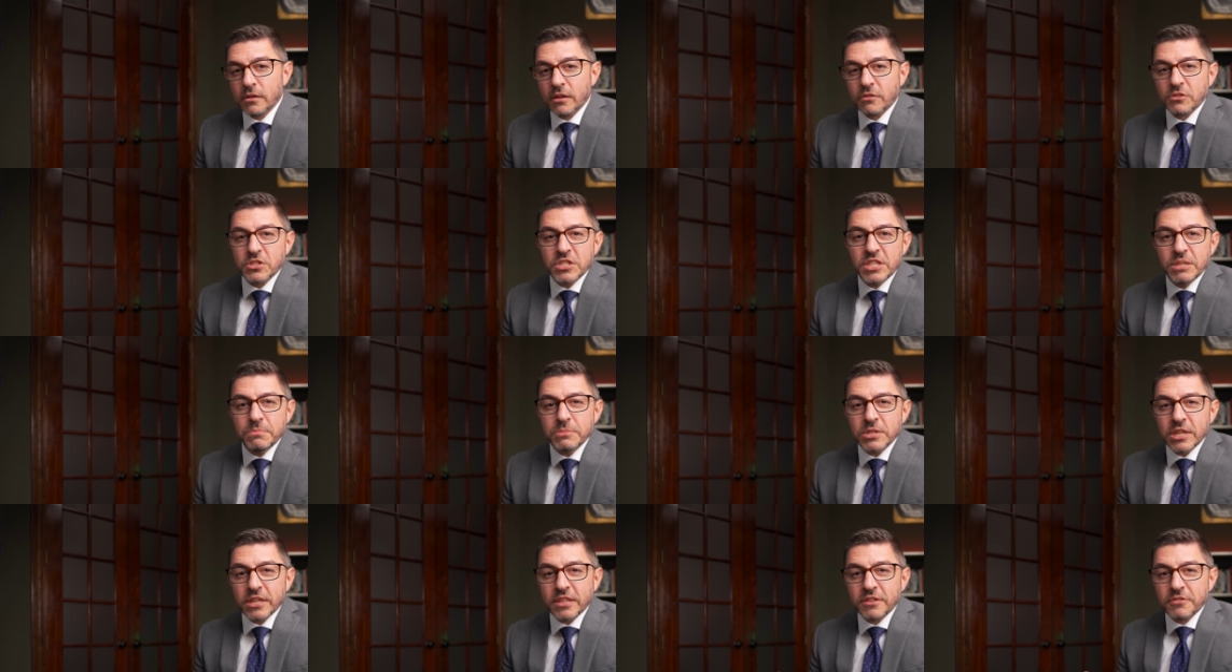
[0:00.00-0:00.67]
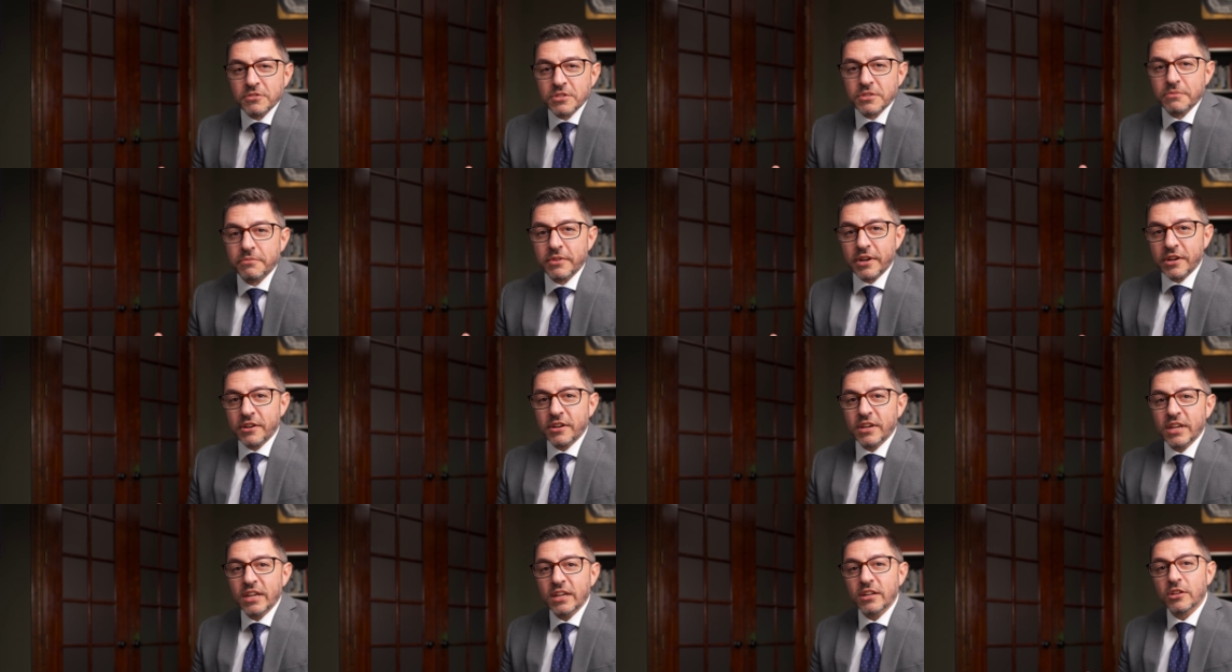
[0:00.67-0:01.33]
Now, it seems like there's a
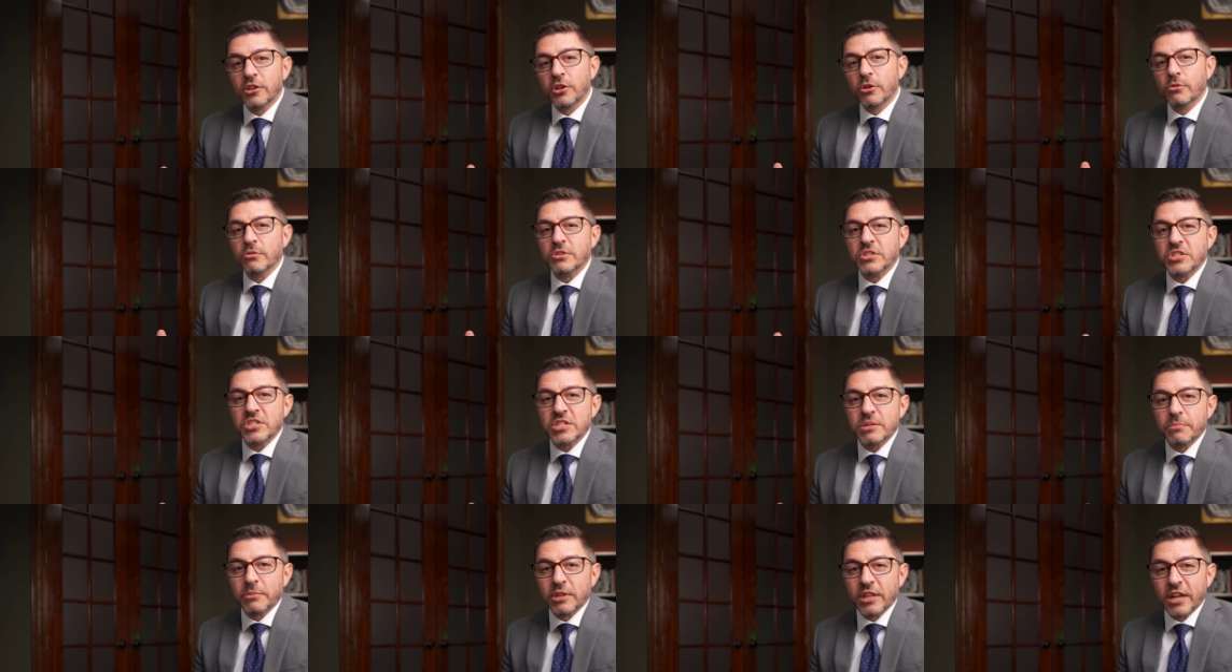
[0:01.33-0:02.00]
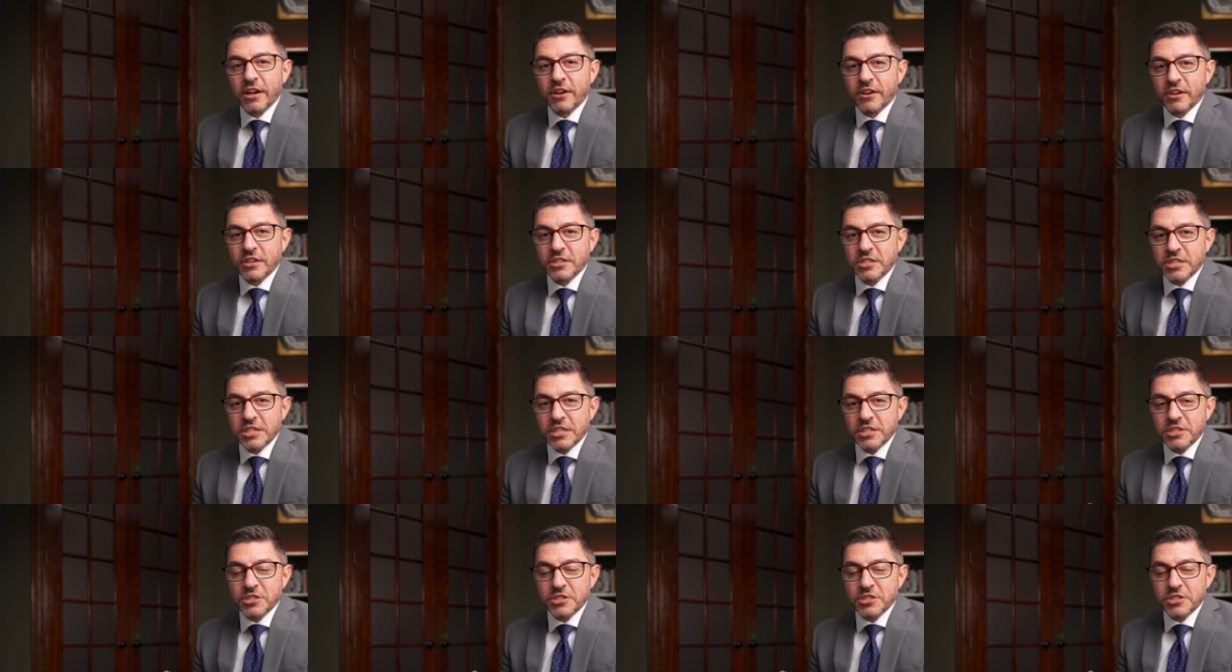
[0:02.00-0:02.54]
very close similarity